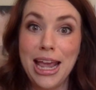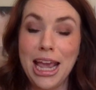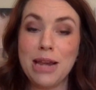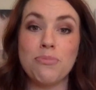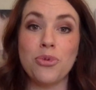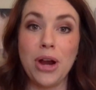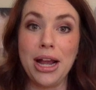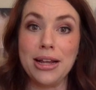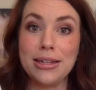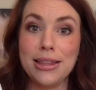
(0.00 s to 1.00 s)
a
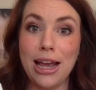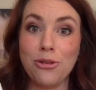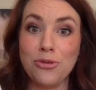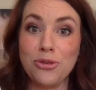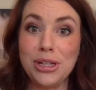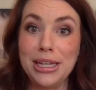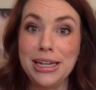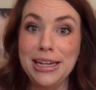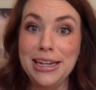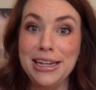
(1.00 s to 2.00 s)
brand that
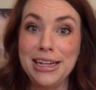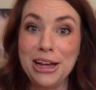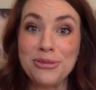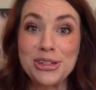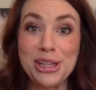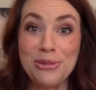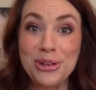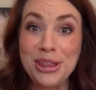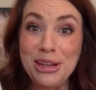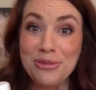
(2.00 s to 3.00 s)
really covers
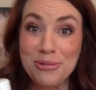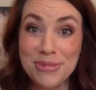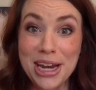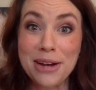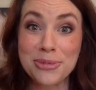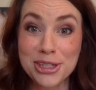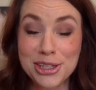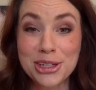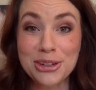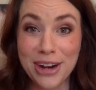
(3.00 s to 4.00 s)
everything from cameras
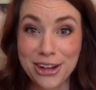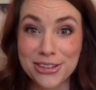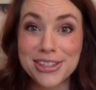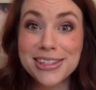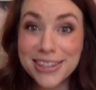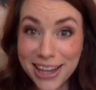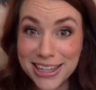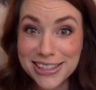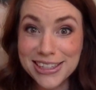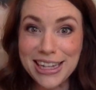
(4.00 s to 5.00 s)
to crowns,
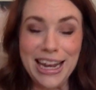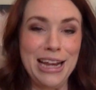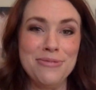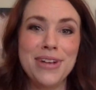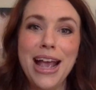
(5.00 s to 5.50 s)
hence the name.